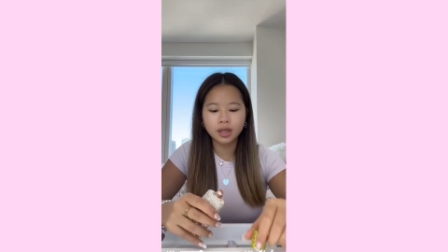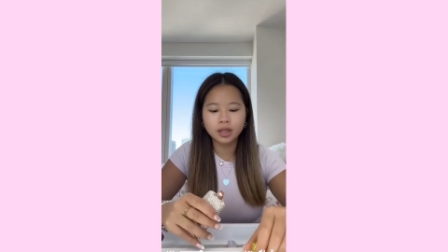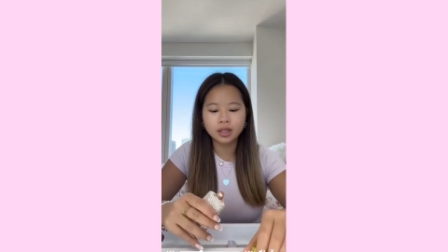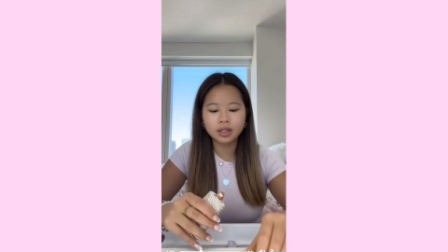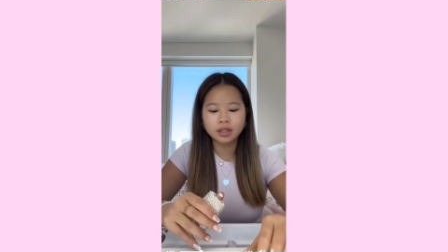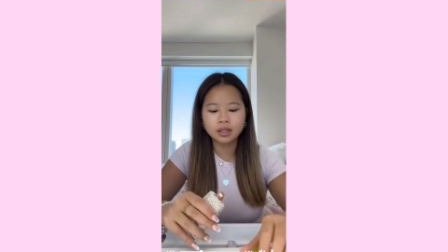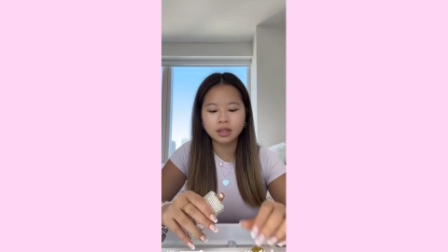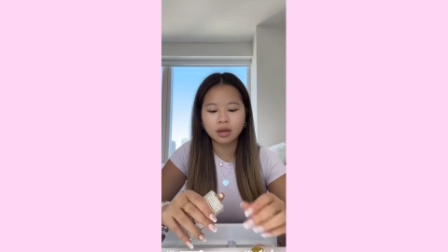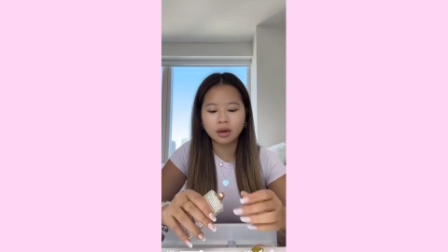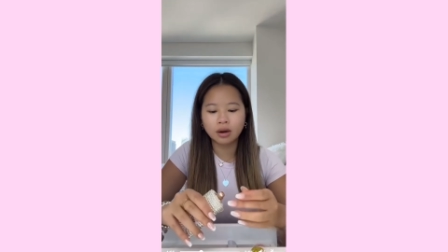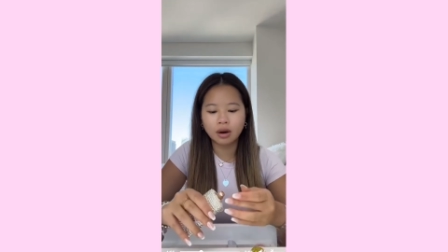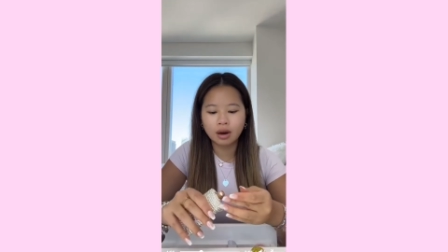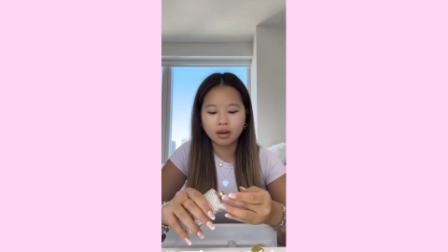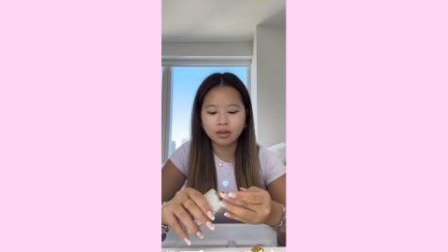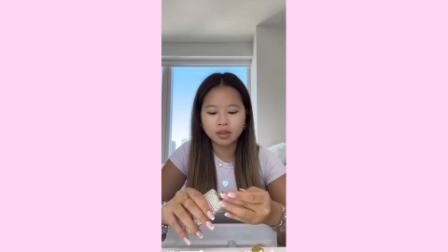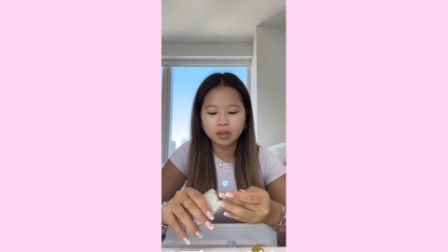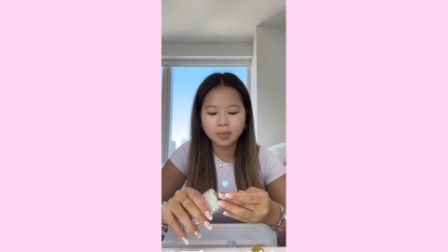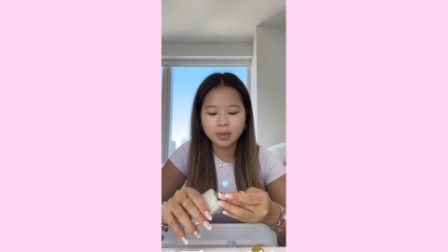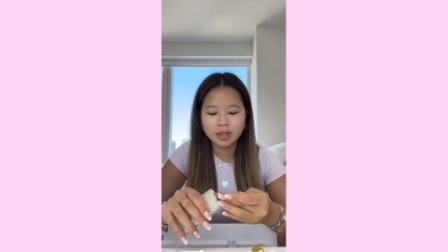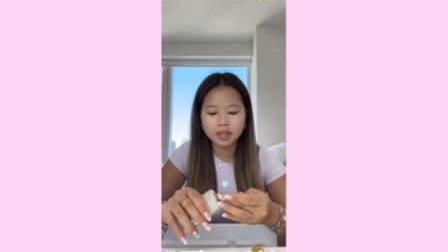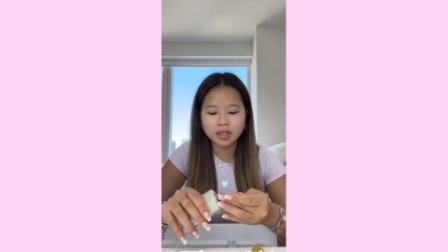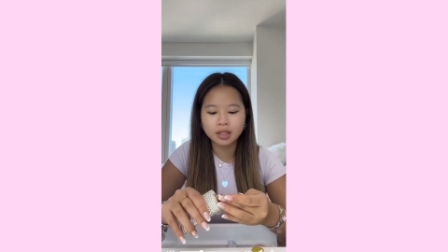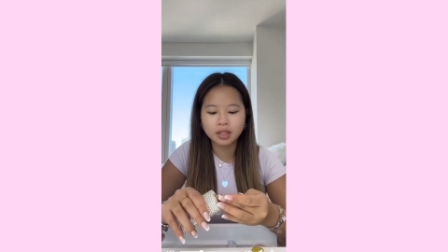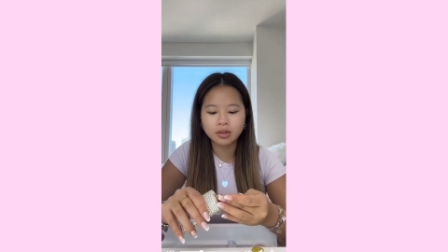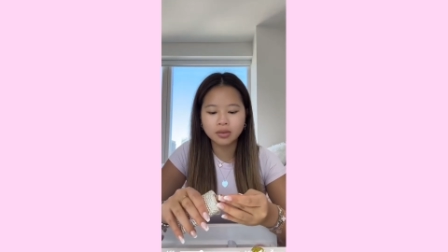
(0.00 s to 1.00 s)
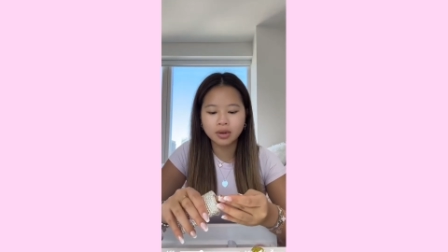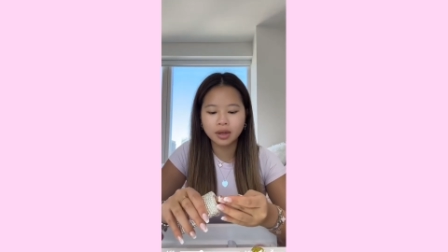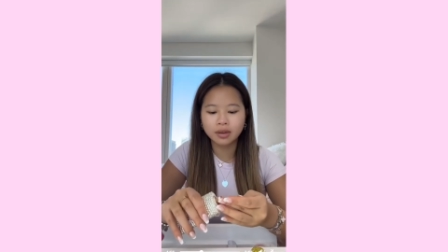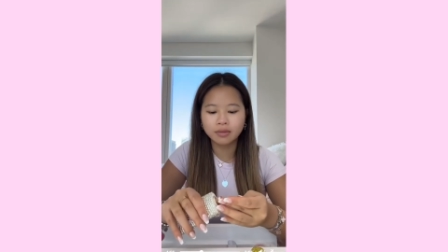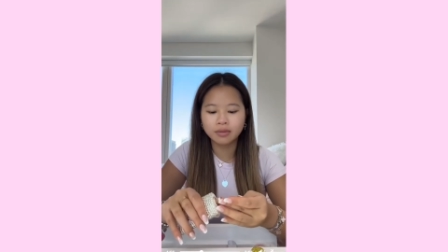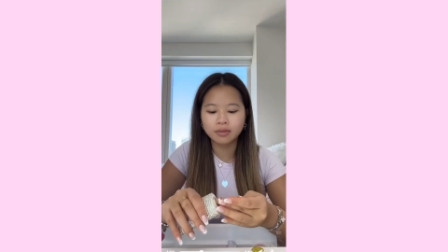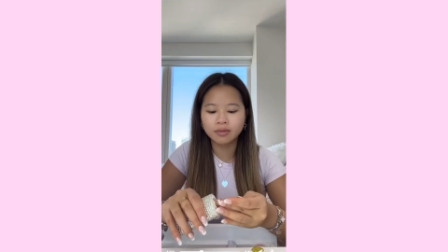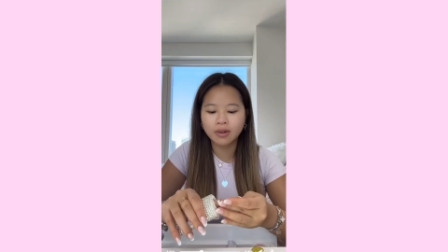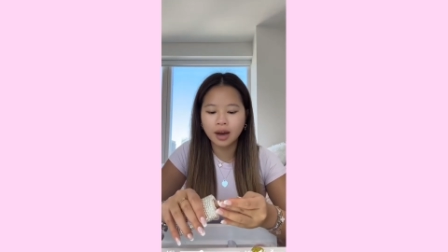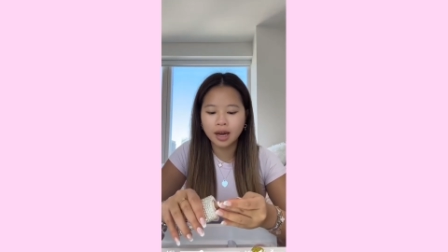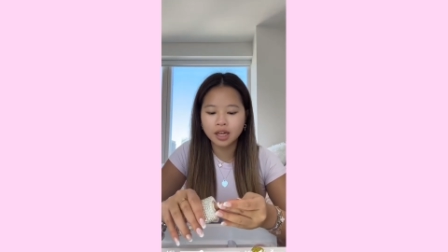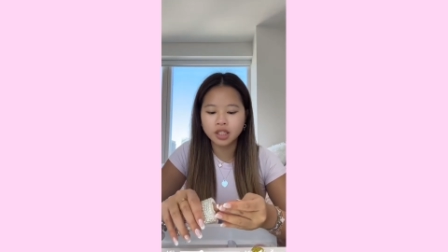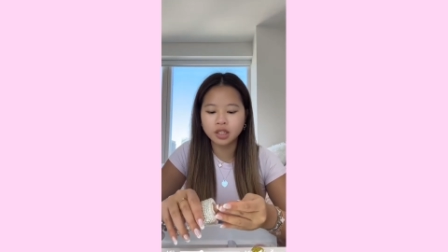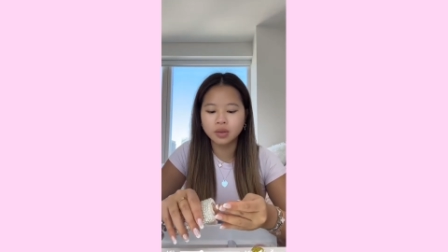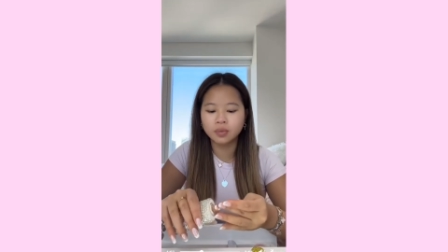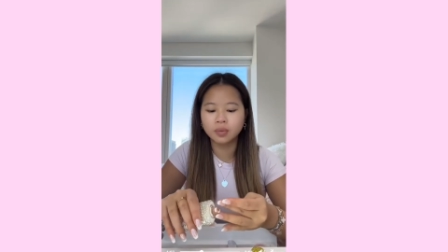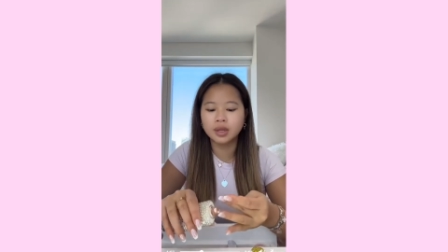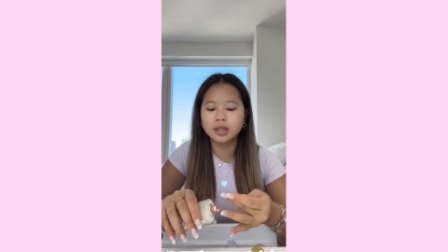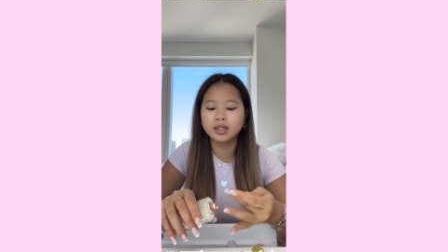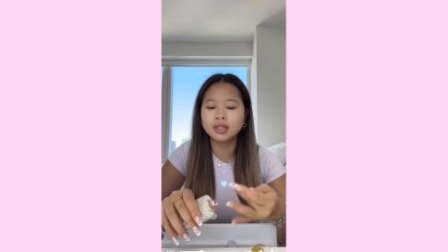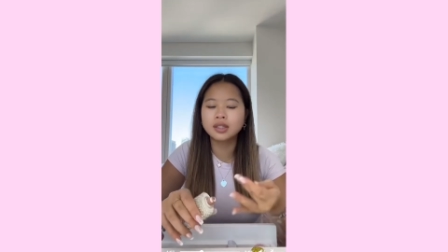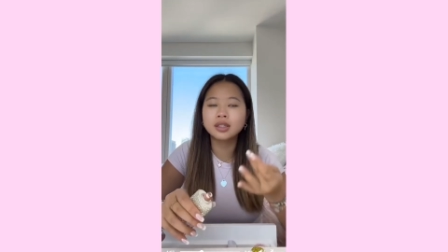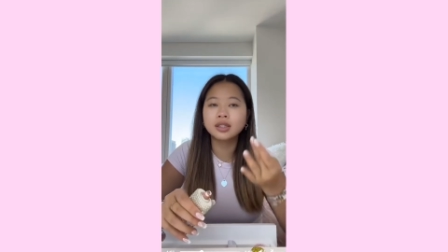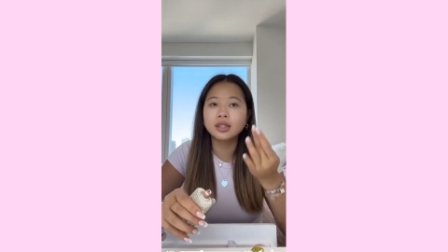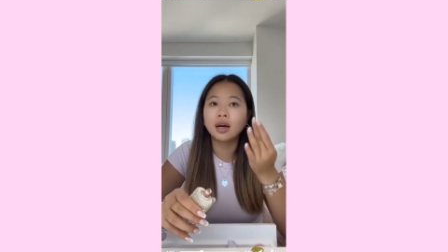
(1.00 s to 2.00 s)
So I was busy doing Fashion Week
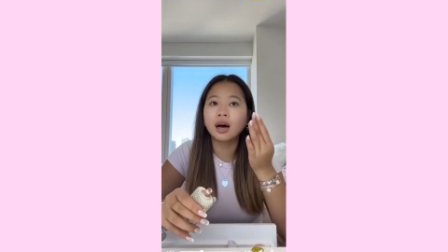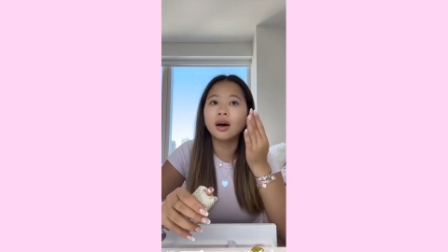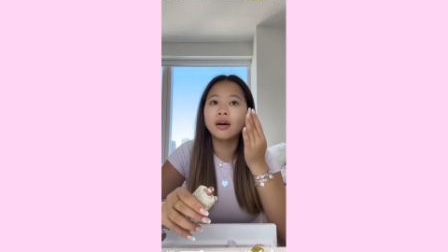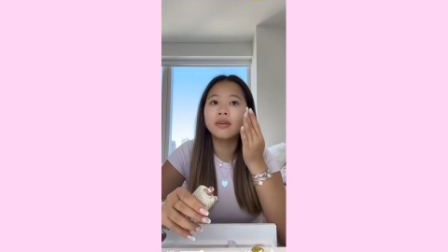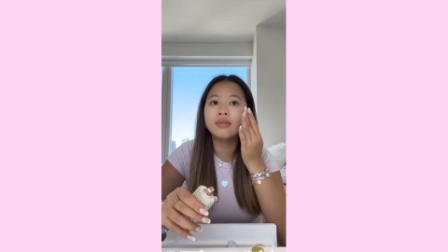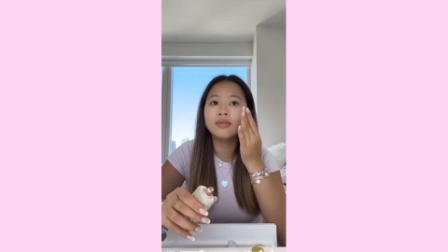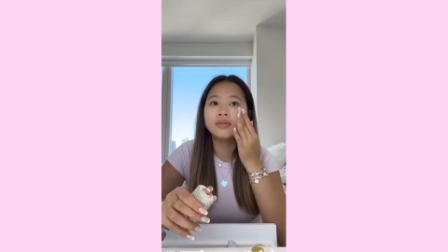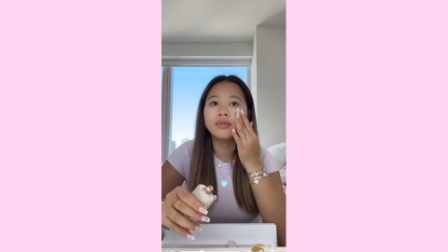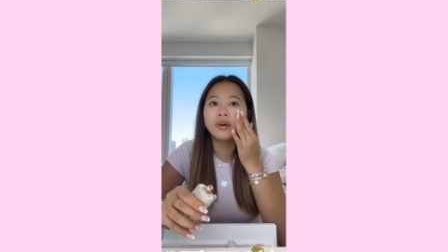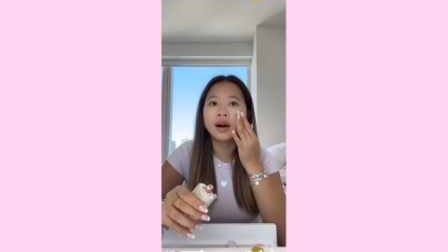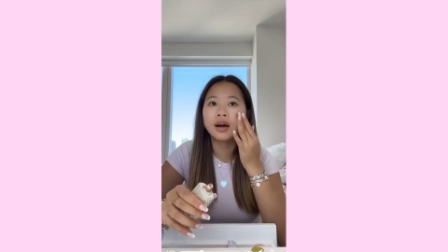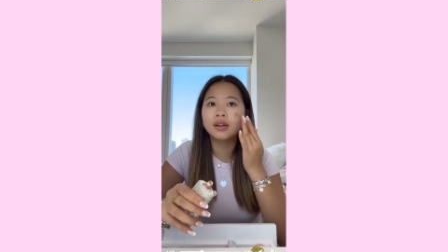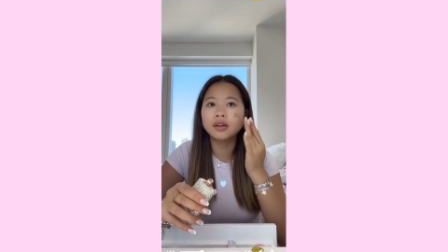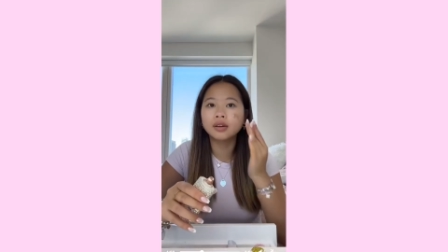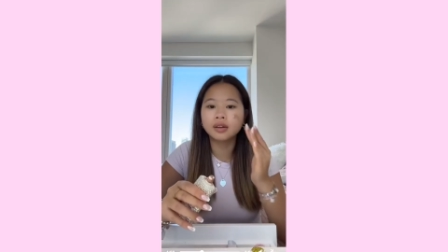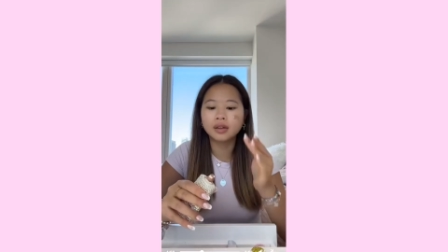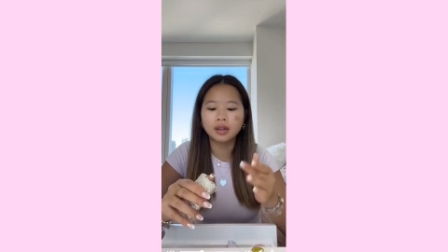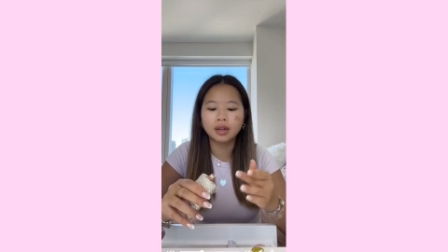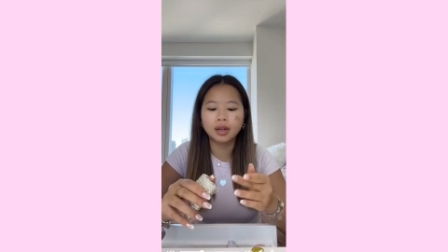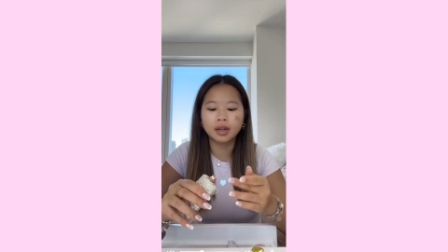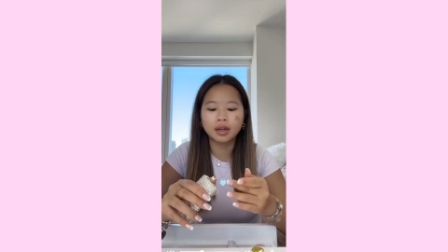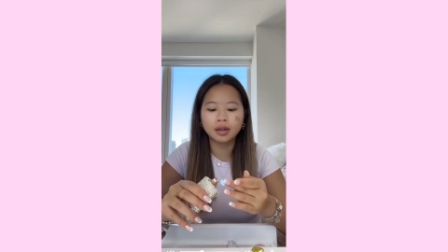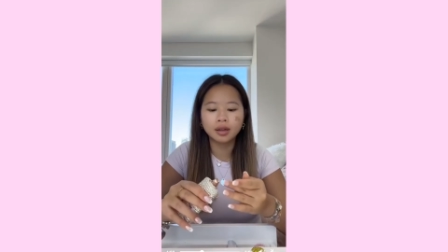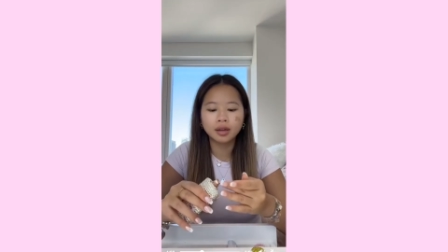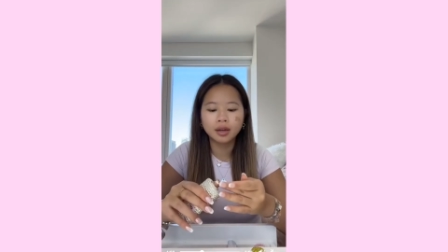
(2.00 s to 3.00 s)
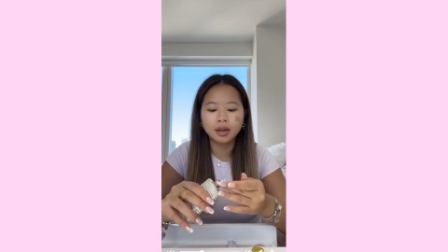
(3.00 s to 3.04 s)
stuff rather than